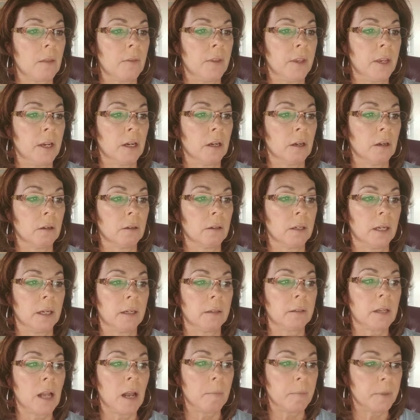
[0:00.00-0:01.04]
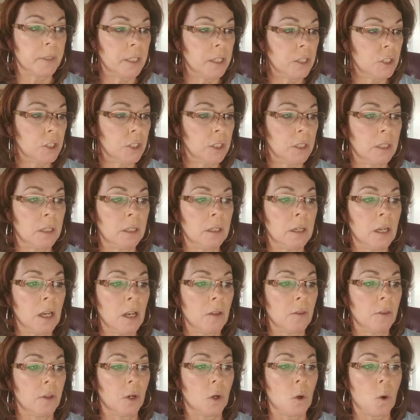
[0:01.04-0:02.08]
Their competition,
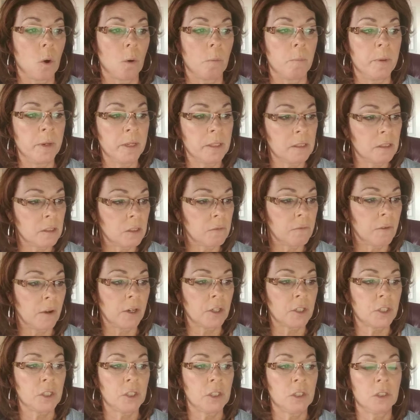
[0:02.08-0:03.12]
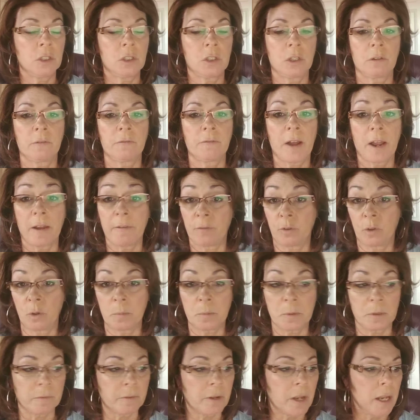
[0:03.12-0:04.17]
their core business functions, their 5
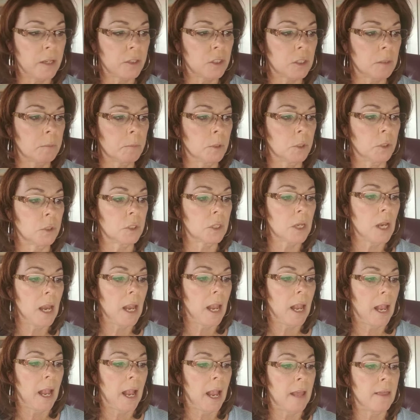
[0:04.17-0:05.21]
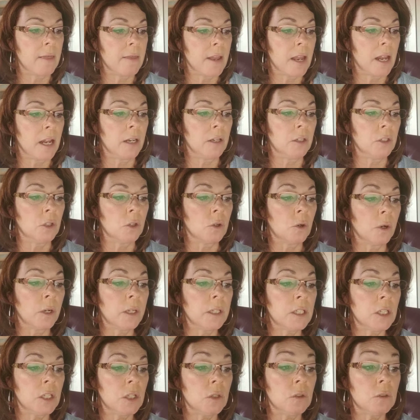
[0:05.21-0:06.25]
groups of customers, and then you're
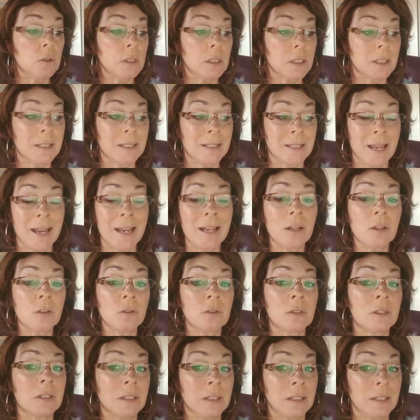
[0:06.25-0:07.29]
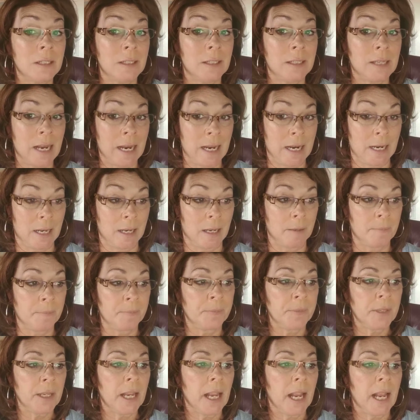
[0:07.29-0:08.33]
going to use the sales data
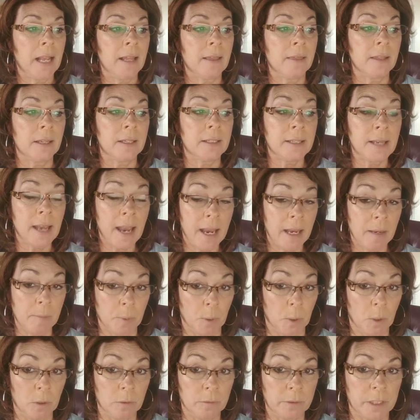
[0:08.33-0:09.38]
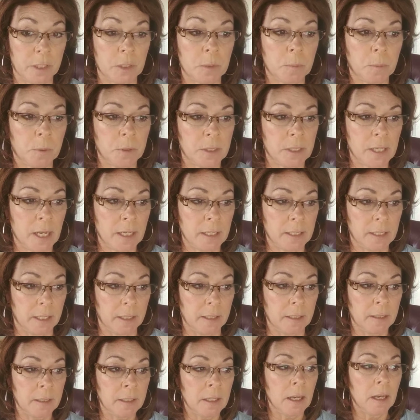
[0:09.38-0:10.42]
in the table that's
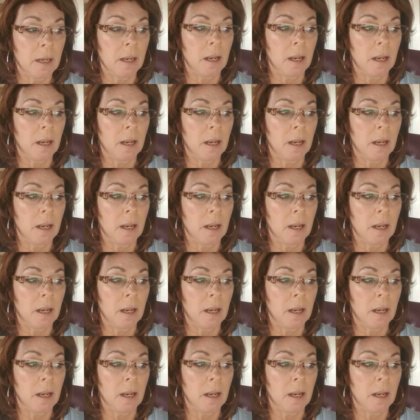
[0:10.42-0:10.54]
presented